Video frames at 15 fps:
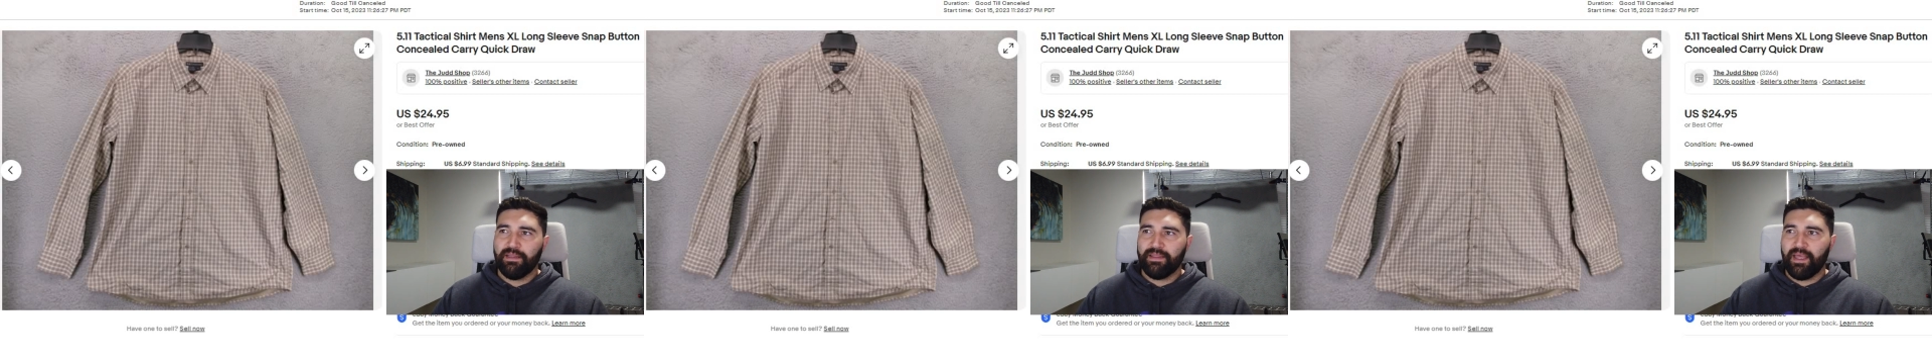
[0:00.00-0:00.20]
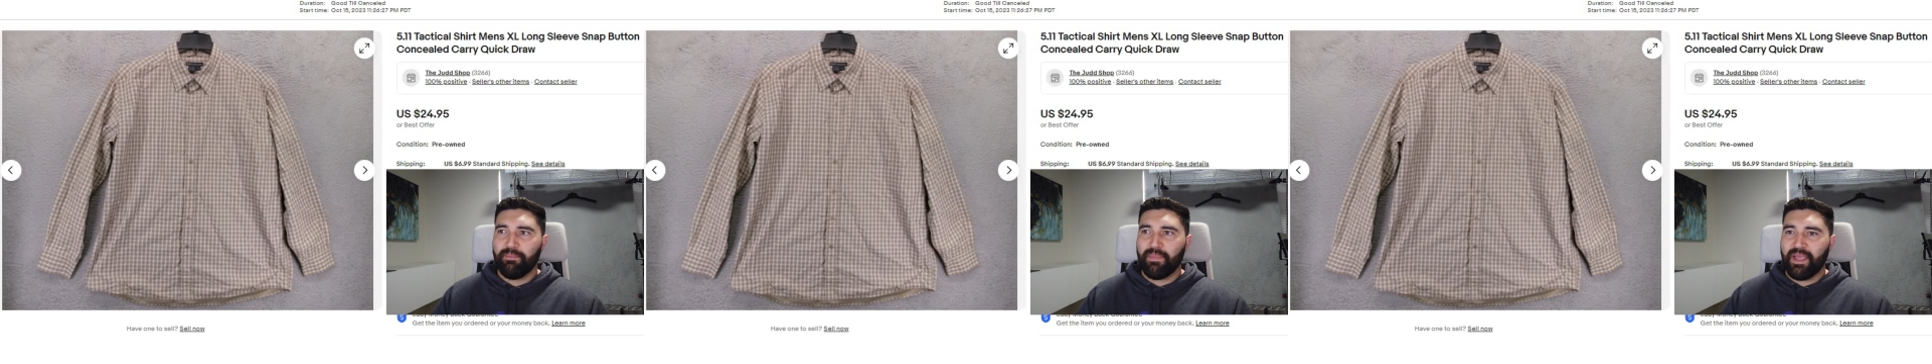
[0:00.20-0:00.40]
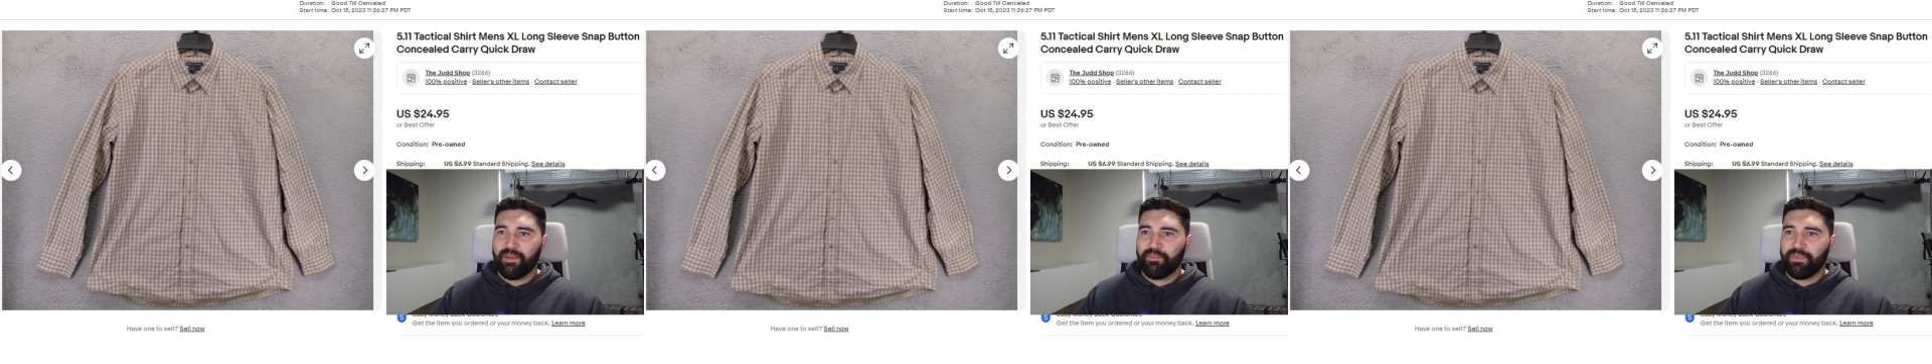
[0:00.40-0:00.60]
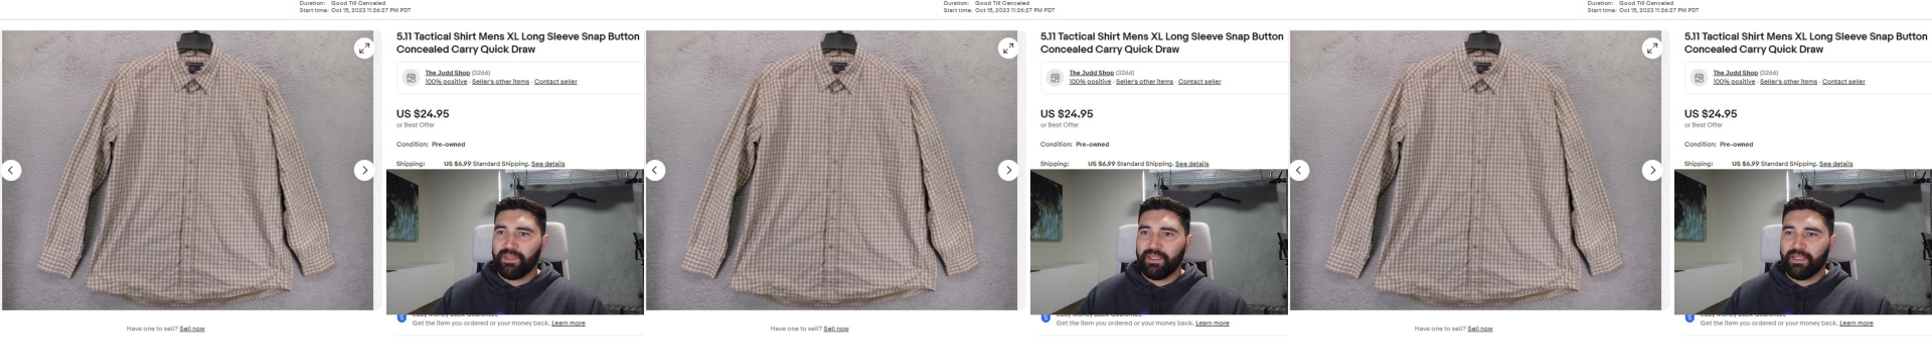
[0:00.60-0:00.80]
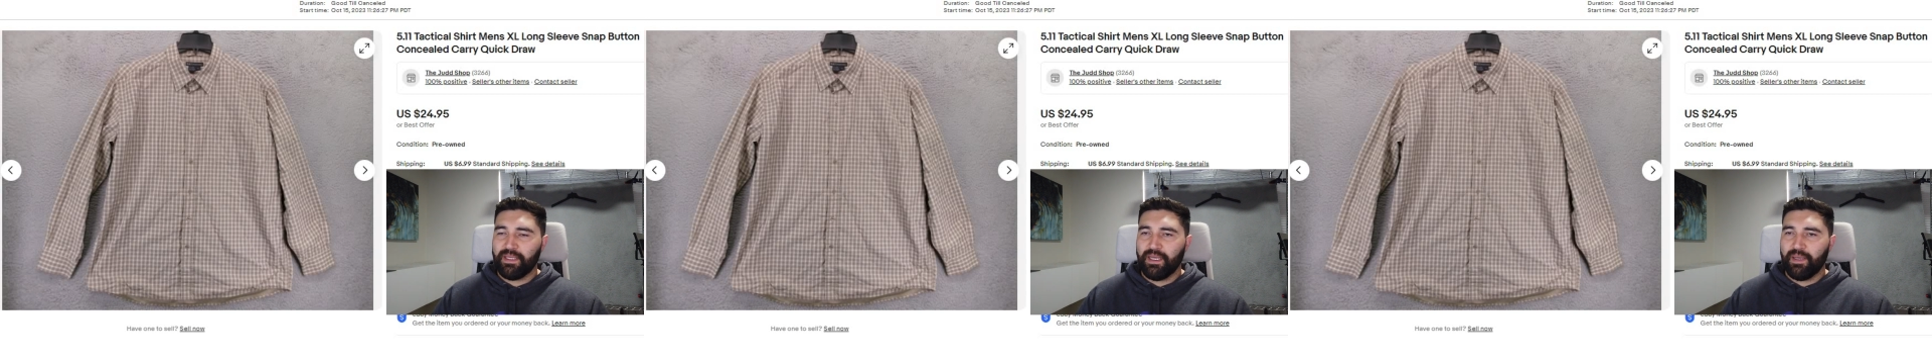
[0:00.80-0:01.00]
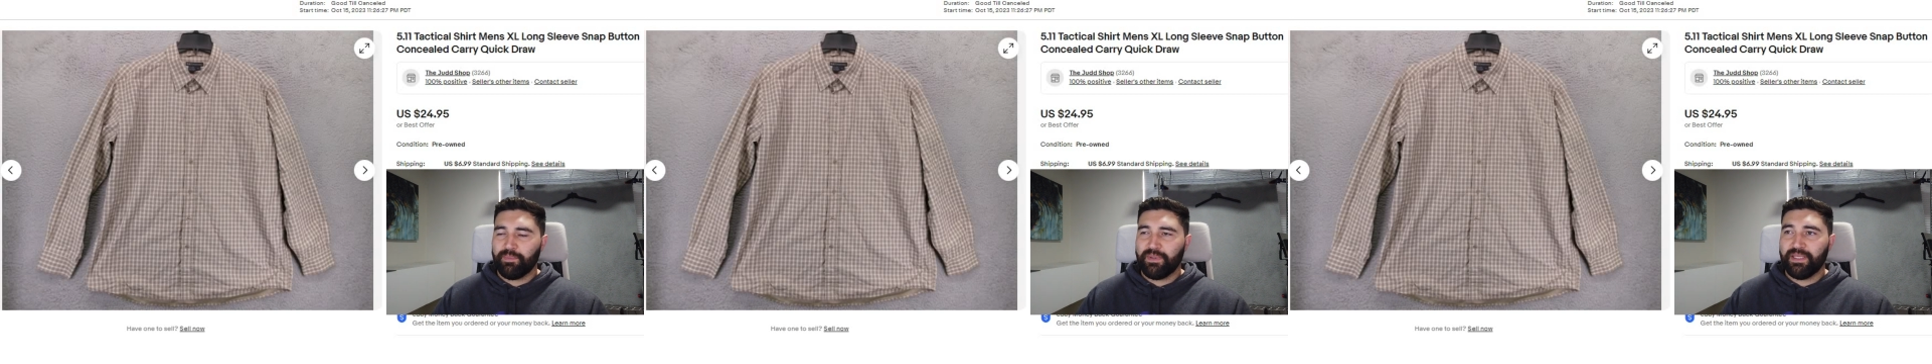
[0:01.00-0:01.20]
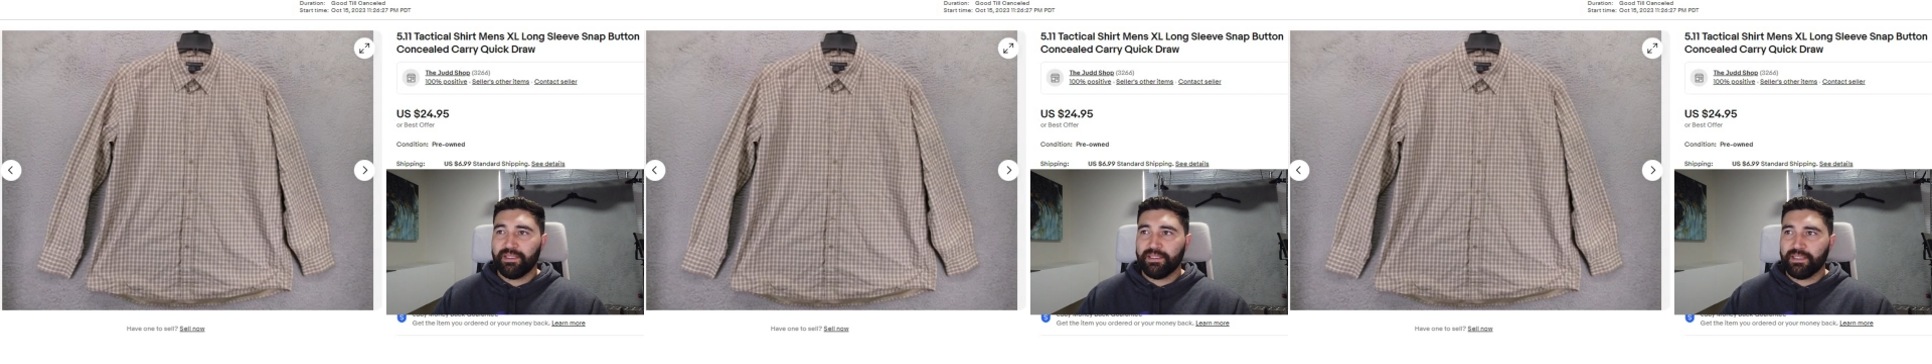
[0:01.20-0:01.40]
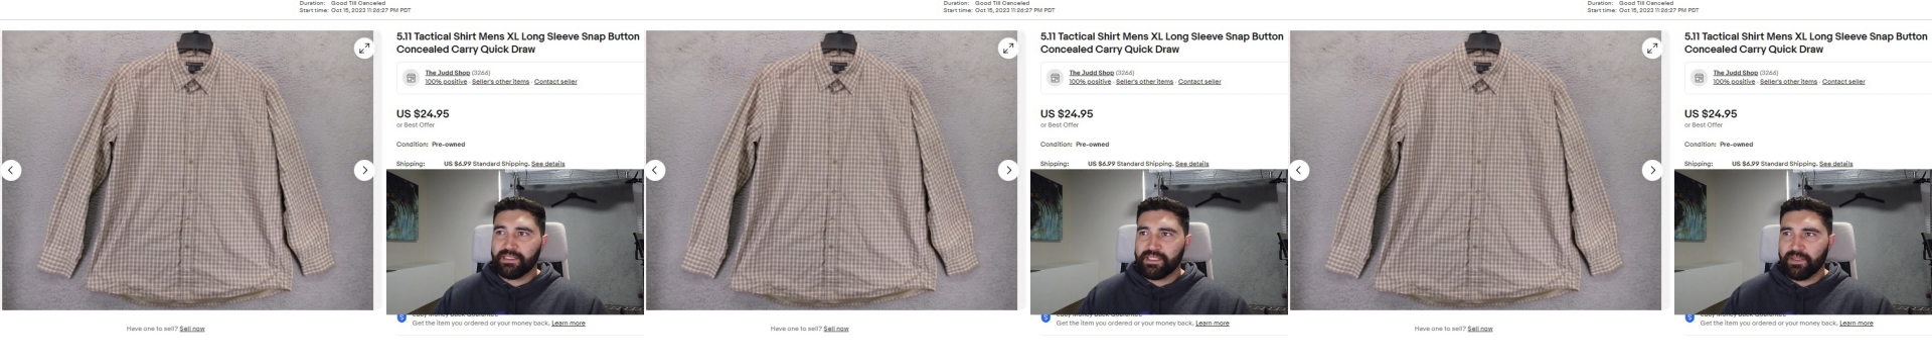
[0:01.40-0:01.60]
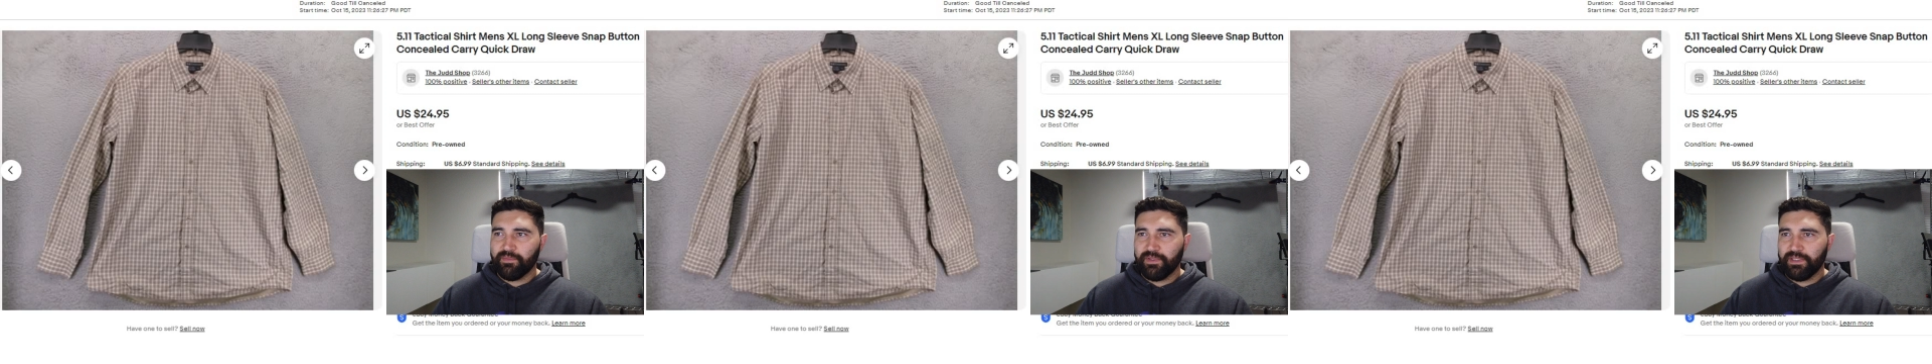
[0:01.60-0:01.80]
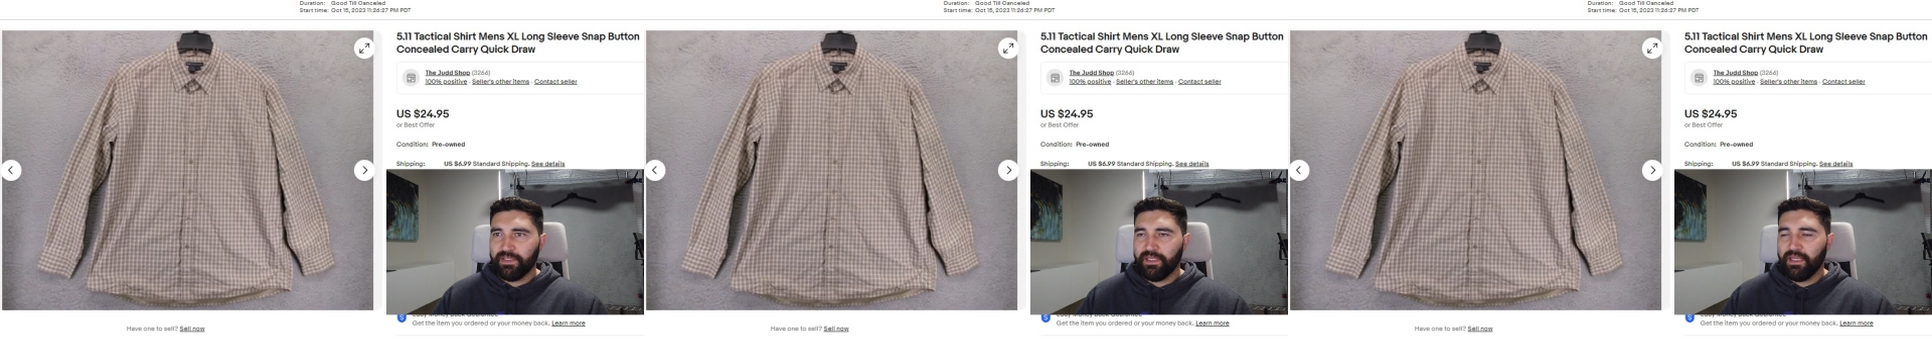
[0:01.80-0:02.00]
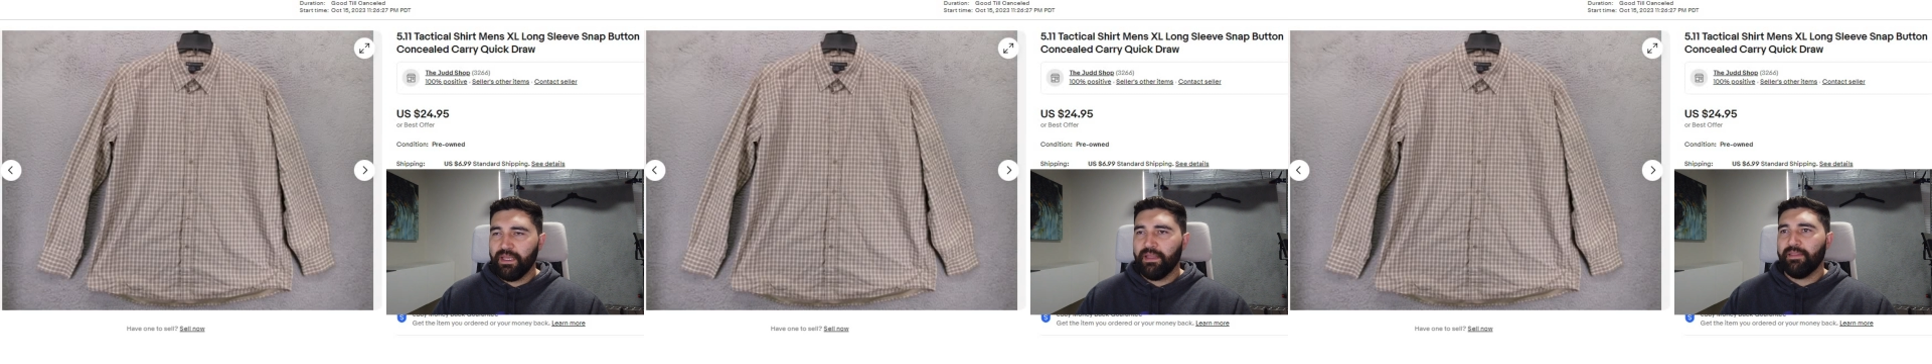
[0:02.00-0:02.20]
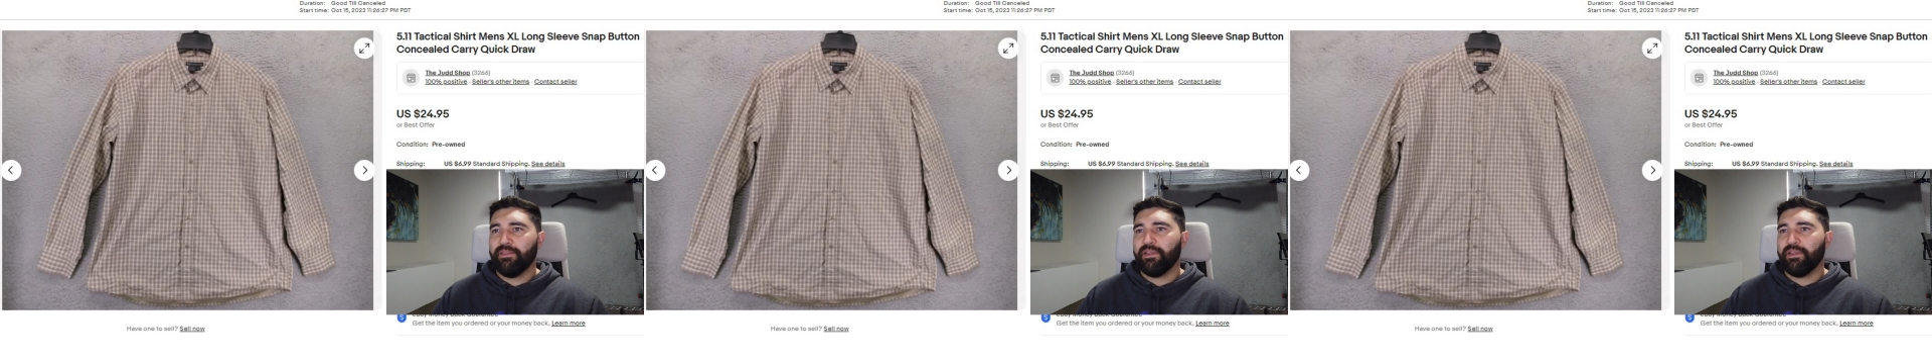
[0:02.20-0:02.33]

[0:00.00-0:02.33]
that might be appealing to someone,